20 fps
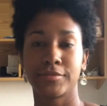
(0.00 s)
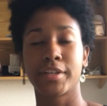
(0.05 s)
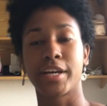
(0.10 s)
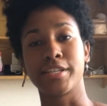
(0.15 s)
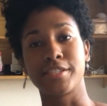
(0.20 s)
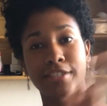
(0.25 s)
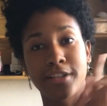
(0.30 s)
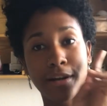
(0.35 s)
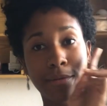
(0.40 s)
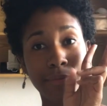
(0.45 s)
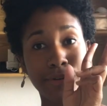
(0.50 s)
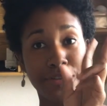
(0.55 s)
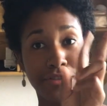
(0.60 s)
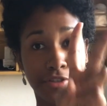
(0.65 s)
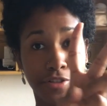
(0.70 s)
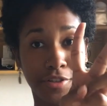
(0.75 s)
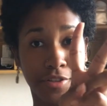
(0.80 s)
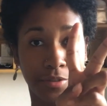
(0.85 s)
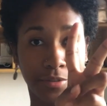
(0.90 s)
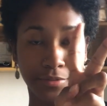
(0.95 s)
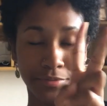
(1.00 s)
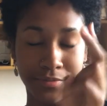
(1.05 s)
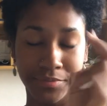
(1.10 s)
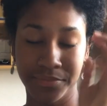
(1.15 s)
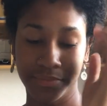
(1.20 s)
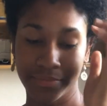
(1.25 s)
Okay, so number 2